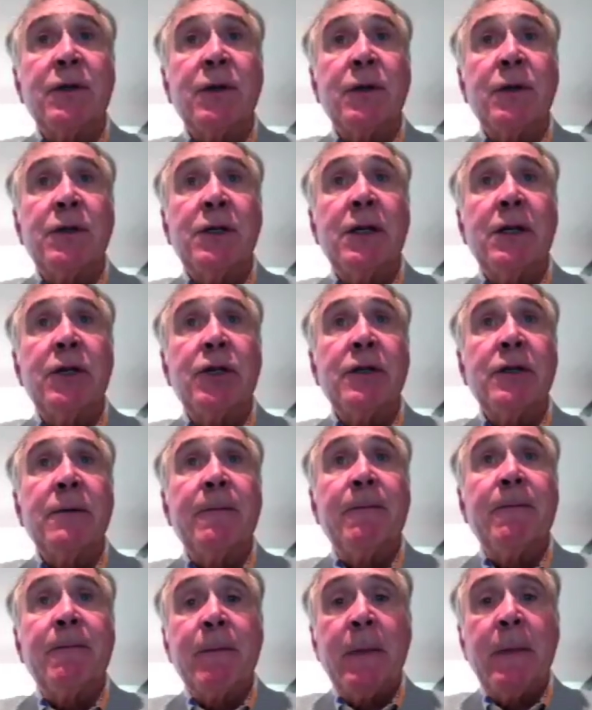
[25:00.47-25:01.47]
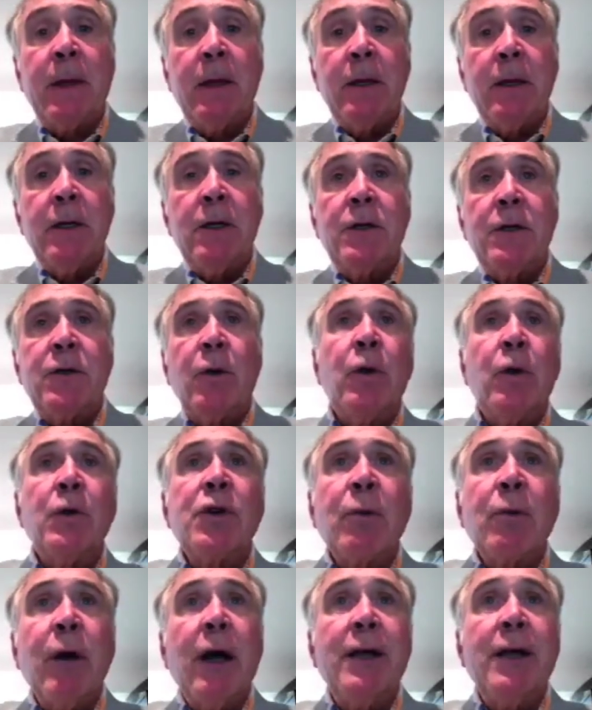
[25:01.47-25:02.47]
Association.
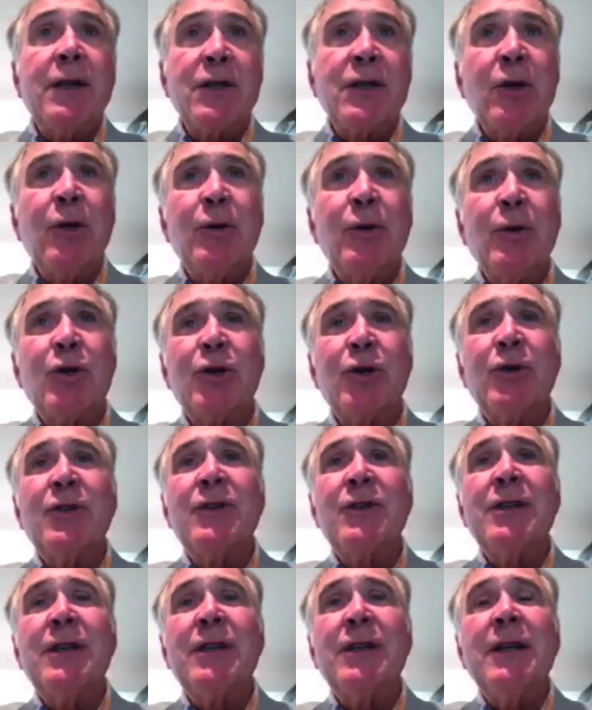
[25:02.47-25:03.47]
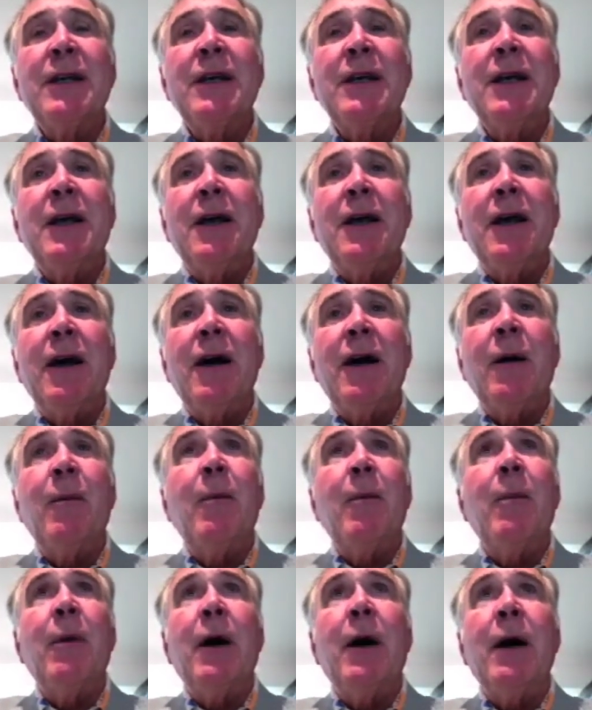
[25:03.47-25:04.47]
So those are my disclosures.
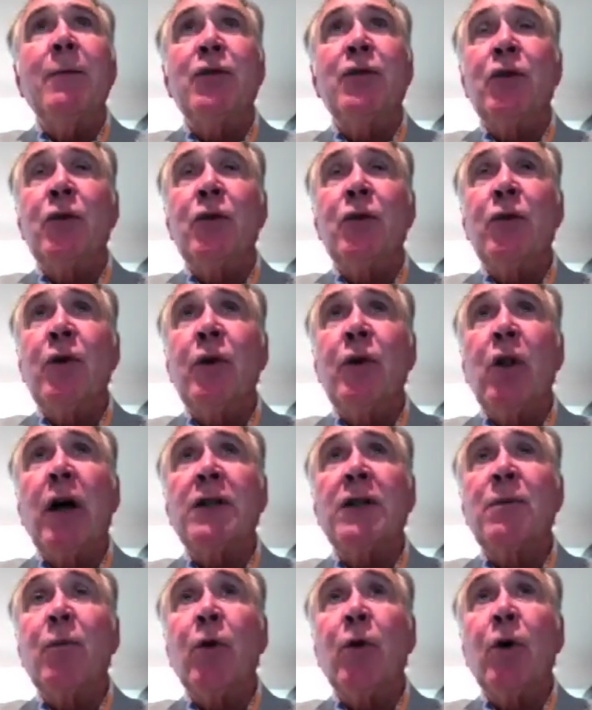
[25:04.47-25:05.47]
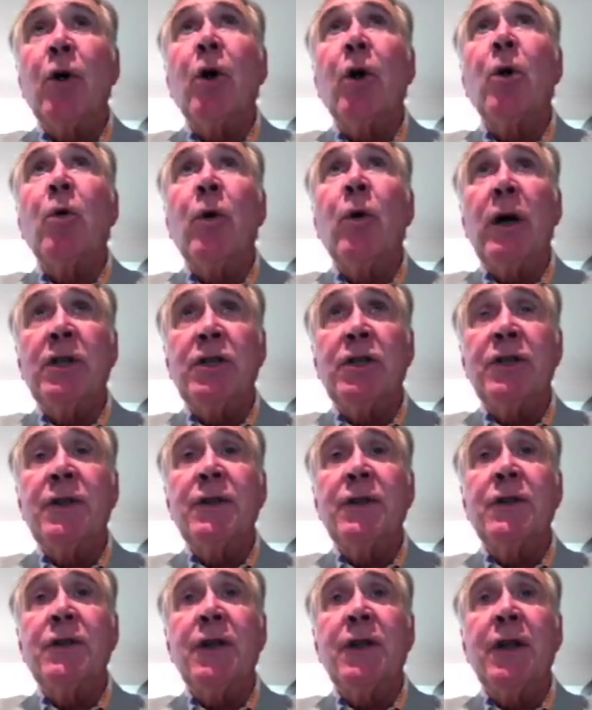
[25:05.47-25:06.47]
I'm sure there are lots more
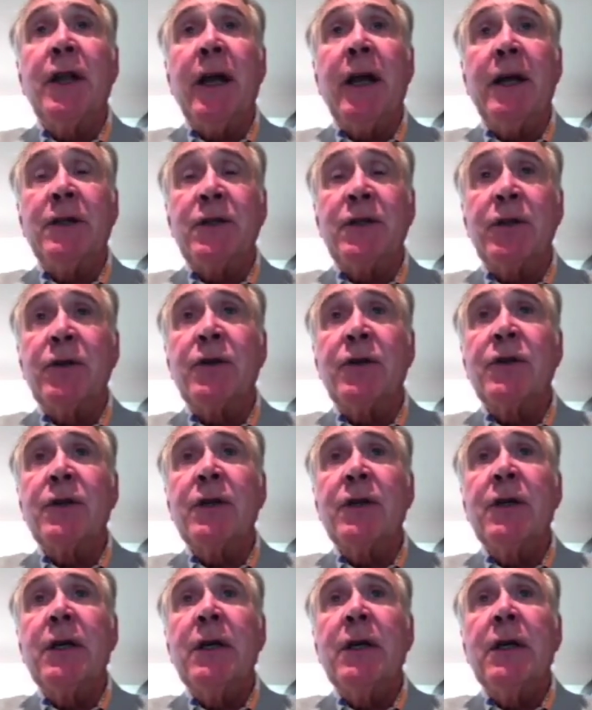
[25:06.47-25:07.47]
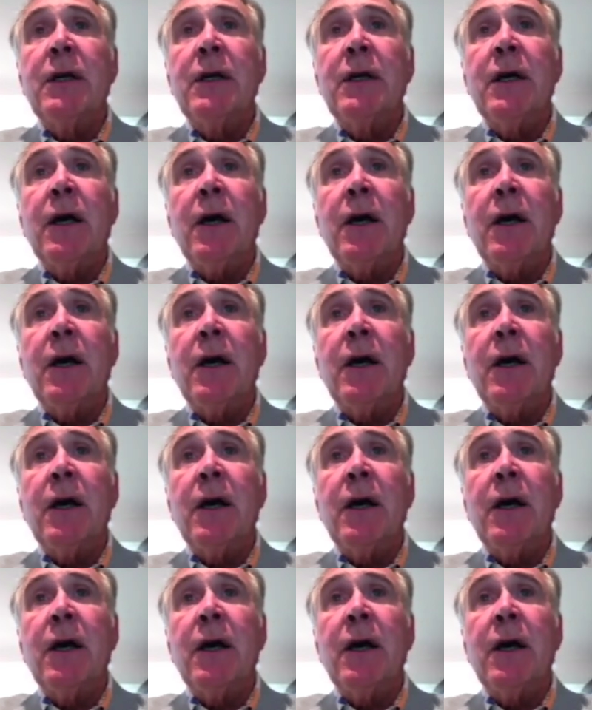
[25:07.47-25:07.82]
questions than answers.